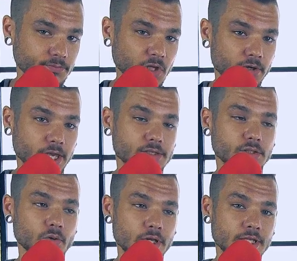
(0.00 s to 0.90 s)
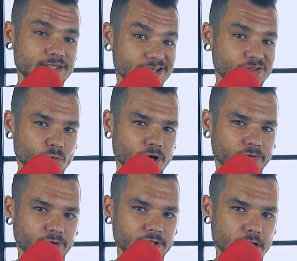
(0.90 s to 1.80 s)
Okay, so the one that doesn't work
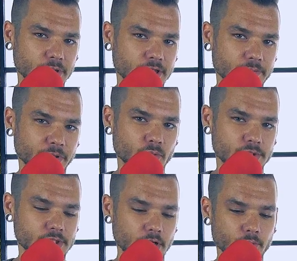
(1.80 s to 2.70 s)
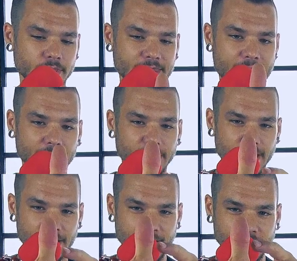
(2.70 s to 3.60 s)
for double thumping, we'll start with that.
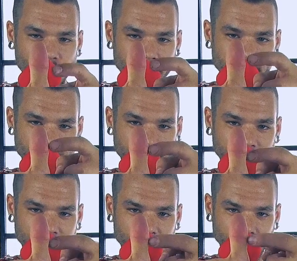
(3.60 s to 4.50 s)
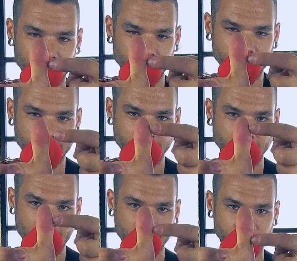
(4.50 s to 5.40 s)
And that's where you're hitting it close to the
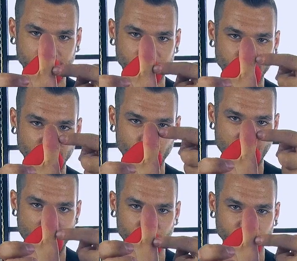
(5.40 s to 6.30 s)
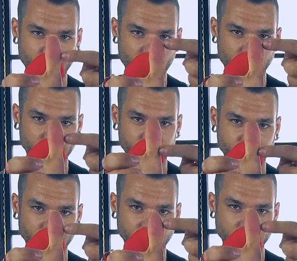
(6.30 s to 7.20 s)
knuckle, to the big round part of
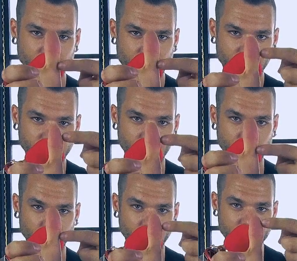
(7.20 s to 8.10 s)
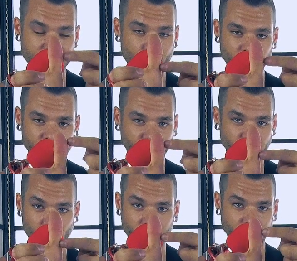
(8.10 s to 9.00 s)
your thumb, alright? That works
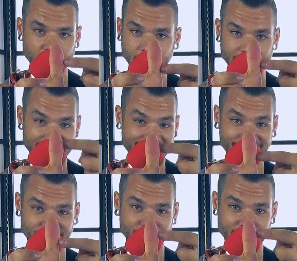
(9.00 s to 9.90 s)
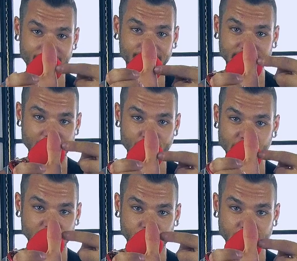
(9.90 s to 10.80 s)
for overhand and underhand slap
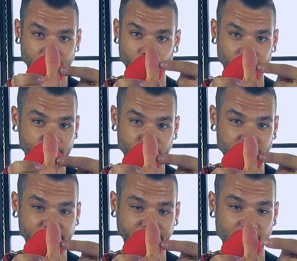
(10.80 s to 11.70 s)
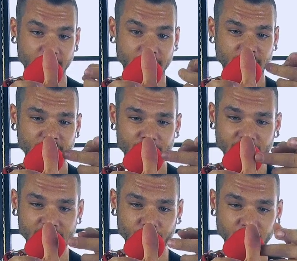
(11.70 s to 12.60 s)
bass playing. It works just fine,
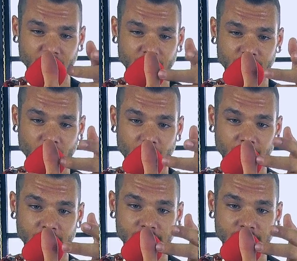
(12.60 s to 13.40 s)
makes a big good target.